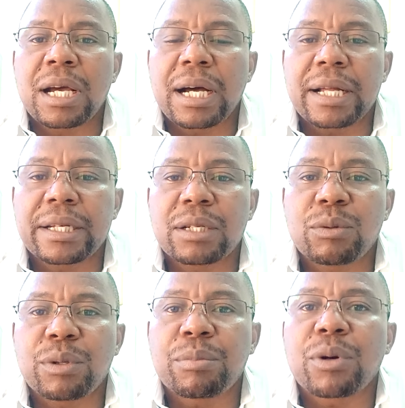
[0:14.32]
and
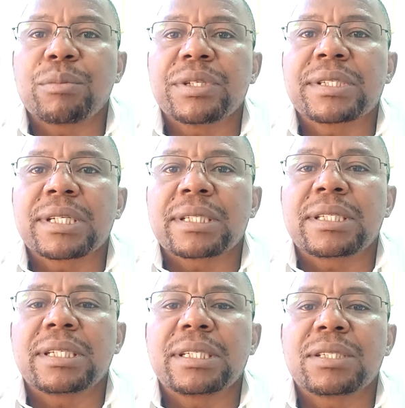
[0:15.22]
we promised a
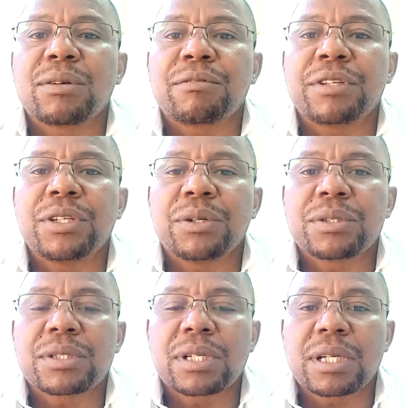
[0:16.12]
series of
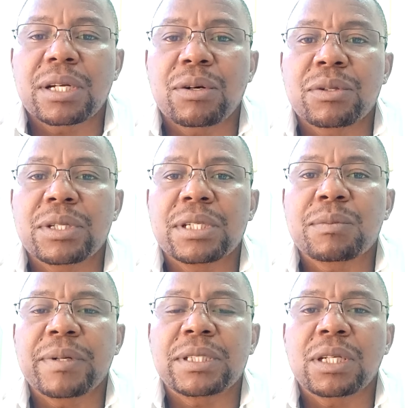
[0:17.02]
videos on this
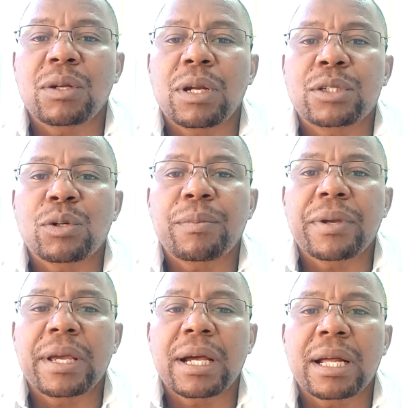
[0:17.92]
particular
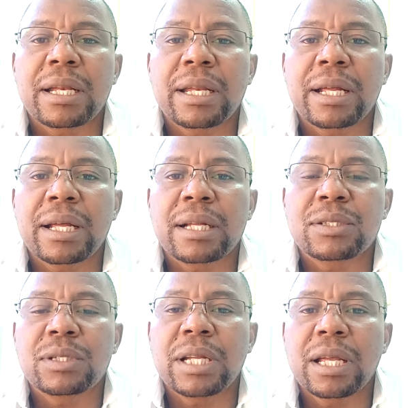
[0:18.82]
topic. And
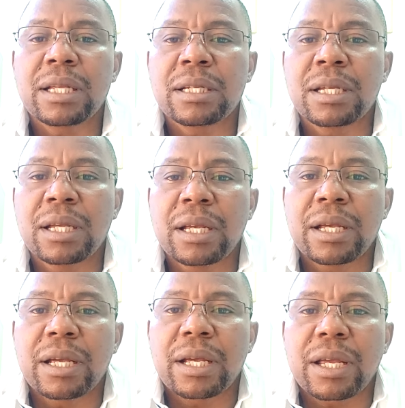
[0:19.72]
today
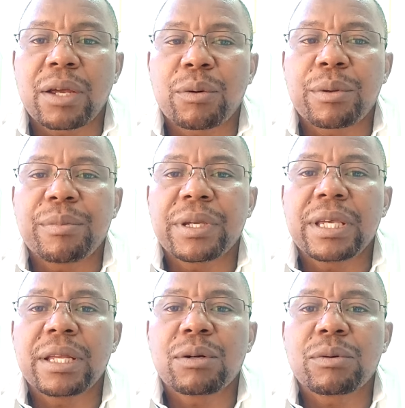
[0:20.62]
we
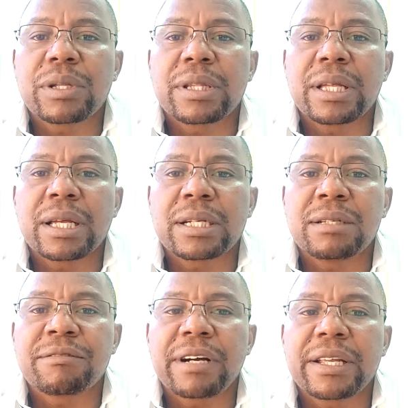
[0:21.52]
begin with
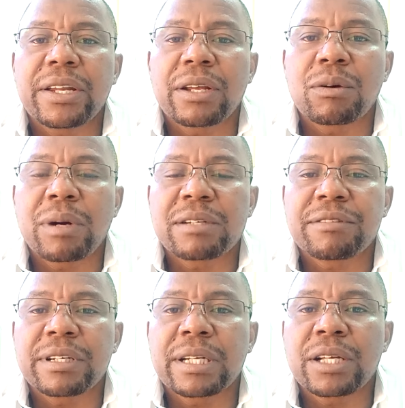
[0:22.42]
defining what
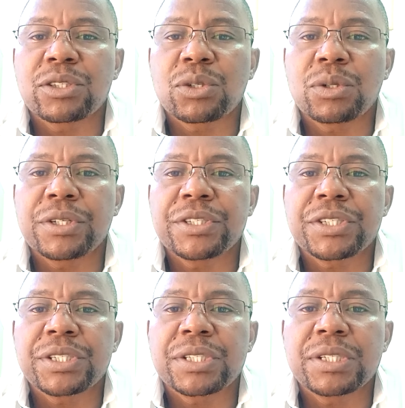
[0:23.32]
financial
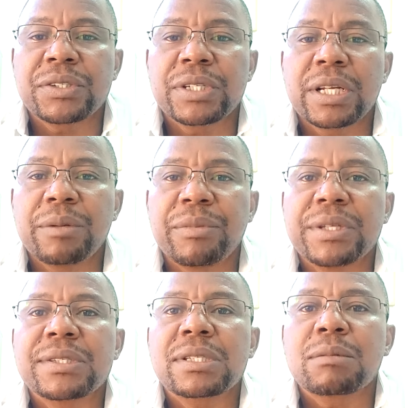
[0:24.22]
literacy really
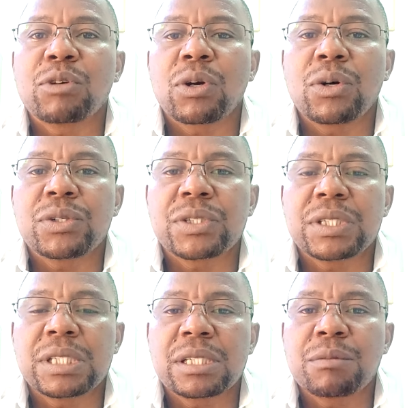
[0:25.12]
means, because
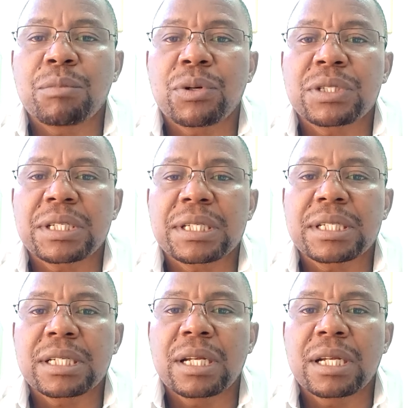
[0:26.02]
it is important